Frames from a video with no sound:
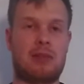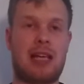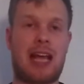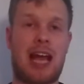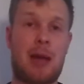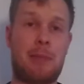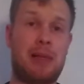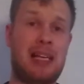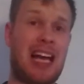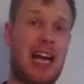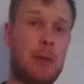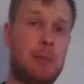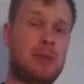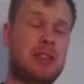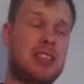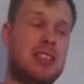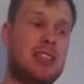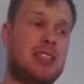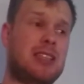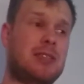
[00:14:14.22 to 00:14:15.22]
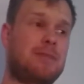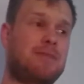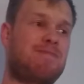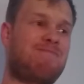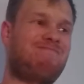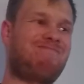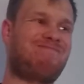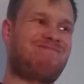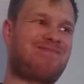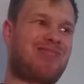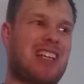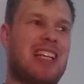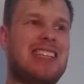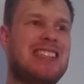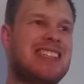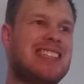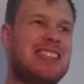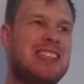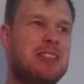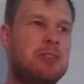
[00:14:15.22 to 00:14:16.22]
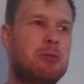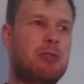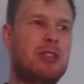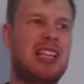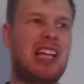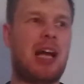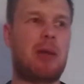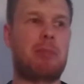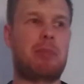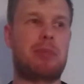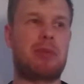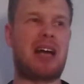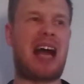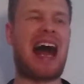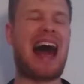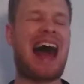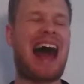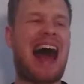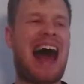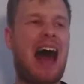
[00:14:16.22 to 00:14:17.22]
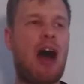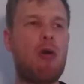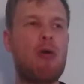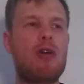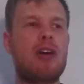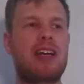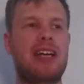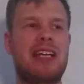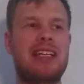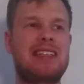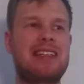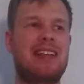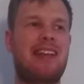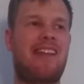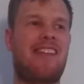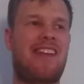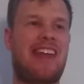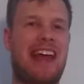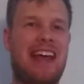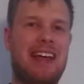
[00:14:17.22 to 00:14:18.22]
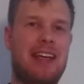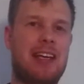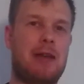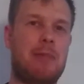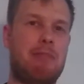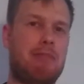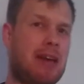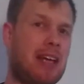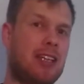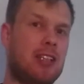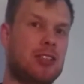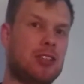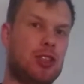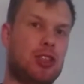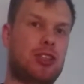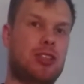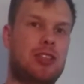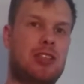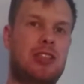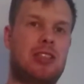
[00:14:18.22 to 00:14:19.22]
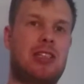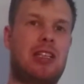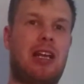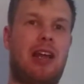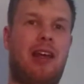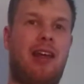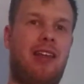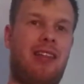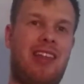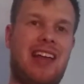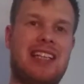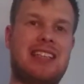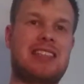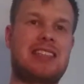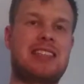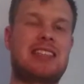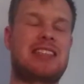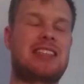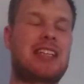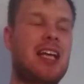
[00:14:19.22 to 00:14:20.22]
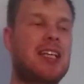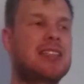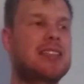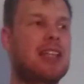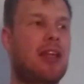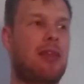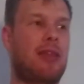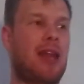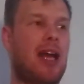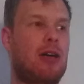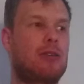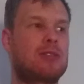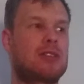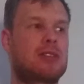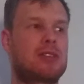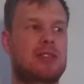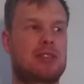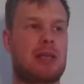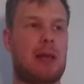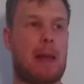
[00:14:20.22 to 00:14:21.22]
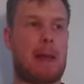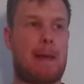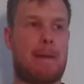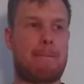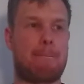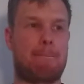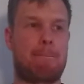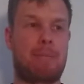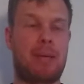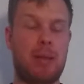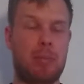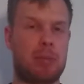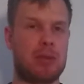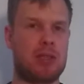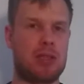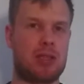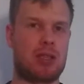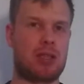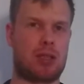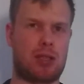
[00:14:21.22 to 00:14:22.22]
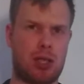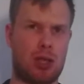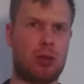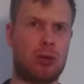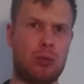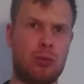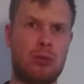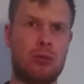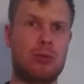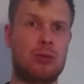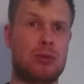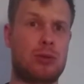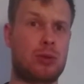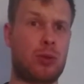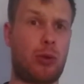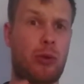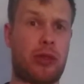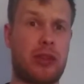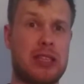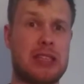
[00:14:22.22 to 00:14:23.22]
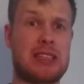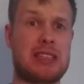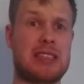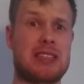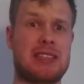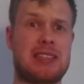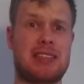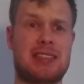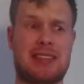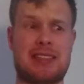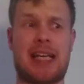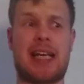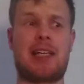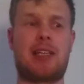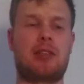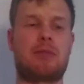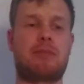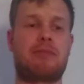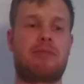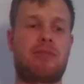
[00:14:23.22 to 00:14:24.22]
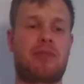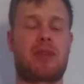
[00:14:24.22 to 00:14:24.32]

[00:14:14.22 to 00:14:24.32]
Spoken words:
RB Leipzig is a new club. How can they manage that 60,000 people go to this stadium?